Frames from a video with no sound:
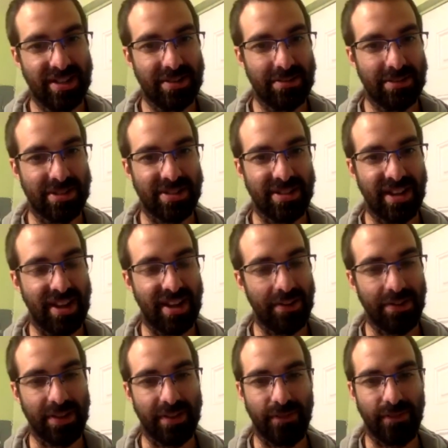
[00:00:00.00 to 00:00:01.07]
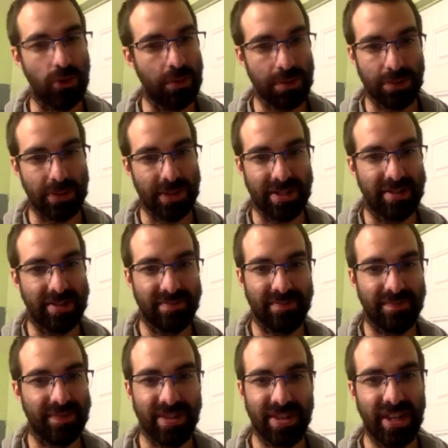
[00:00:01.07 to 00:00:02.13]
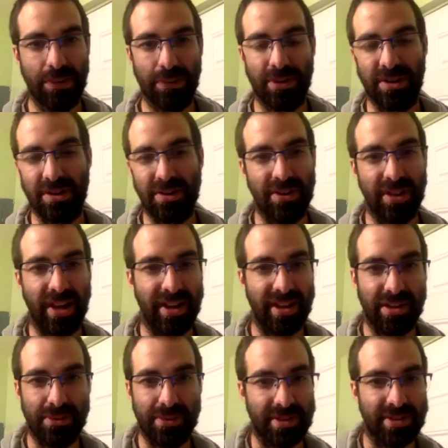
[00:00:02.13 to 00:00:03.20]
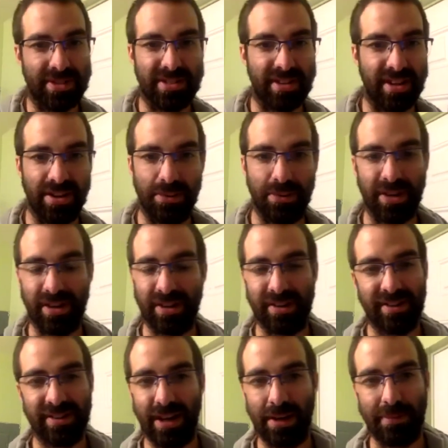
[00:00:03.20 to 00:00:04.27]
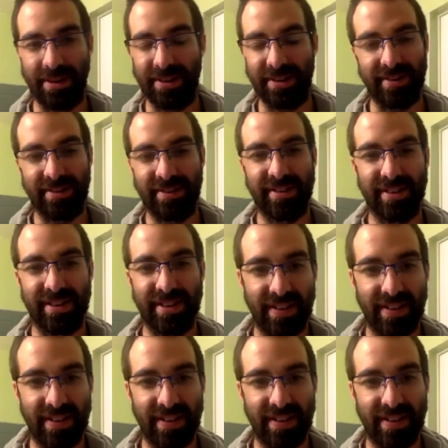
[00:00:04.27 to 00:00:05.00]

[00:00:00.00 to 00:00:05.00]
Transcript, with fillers: But see, I don't think Forbes would he wouldn't do that. He would stay at Wake I mean